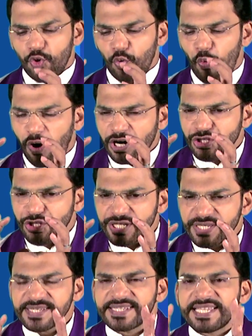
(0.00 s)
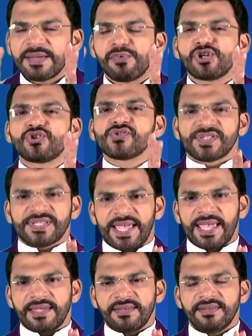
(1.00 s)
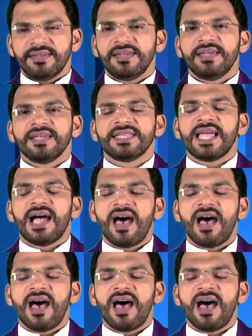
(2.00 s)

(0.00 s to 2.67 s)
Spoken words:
what Jesus is able to say, the